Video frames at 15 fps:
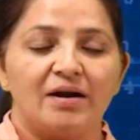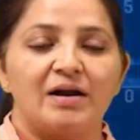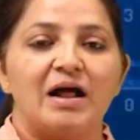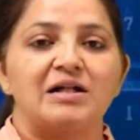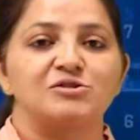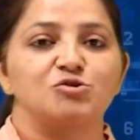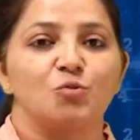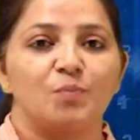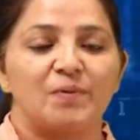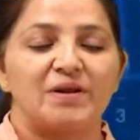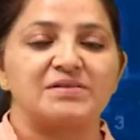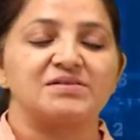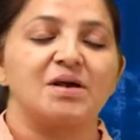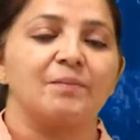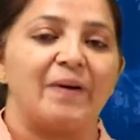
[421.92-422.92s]
and also
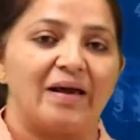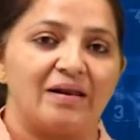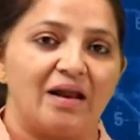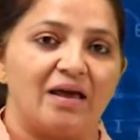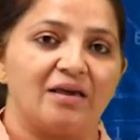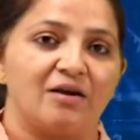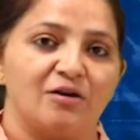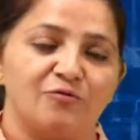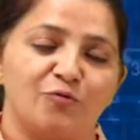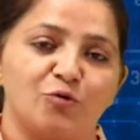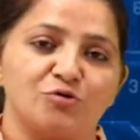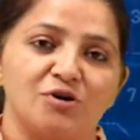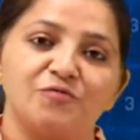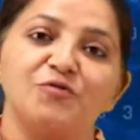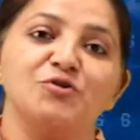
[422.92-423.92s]
press the bell icon for
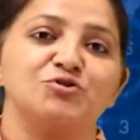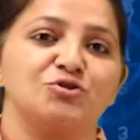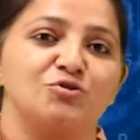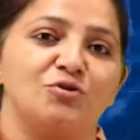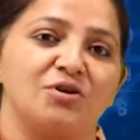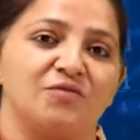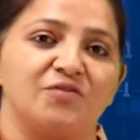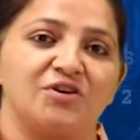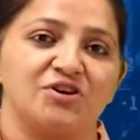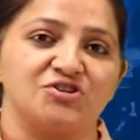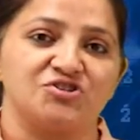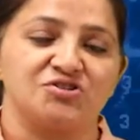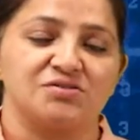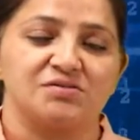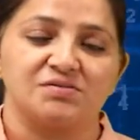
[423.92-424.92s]
the future
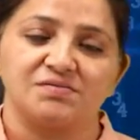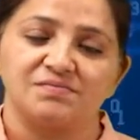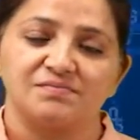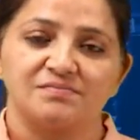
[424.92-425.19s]
notifications.